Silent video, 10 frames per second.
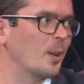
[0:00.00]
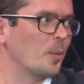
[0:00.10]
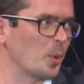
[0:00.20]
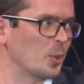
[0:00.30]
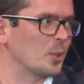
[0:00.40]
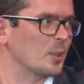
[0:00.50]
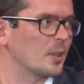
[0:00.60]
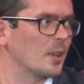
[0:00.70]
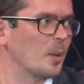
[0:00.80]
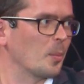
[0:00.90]

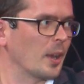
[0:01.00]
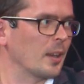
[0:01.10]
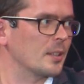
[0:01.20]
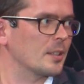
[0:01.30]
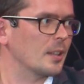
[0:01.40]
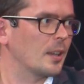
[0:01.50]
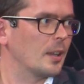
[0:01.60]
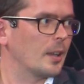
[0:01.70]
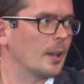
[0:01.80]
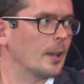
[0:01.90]
purchase place.
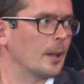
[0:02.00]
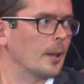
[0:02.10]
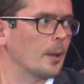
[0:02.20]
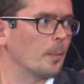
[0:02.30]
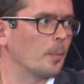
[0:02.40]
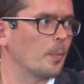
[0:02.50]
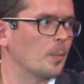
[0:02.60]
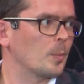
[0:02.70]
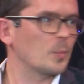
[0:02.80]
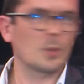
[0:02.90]

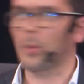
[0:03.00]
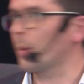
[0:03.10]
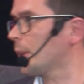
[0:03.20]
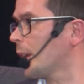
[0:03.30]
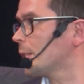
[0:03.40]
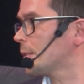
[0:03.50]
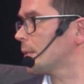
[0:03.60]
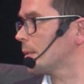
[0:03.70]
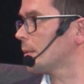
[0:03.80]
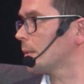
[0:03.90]
So maybe
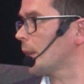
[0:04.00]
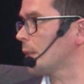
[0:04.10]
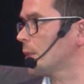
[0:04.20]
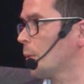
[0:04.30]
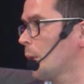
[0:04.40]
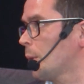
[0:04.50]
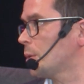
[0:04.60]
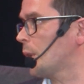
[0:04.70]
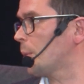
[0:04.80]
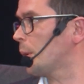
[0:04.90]
that's the way we
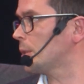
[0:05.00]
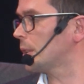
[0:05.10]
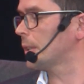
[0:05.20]
should approach it.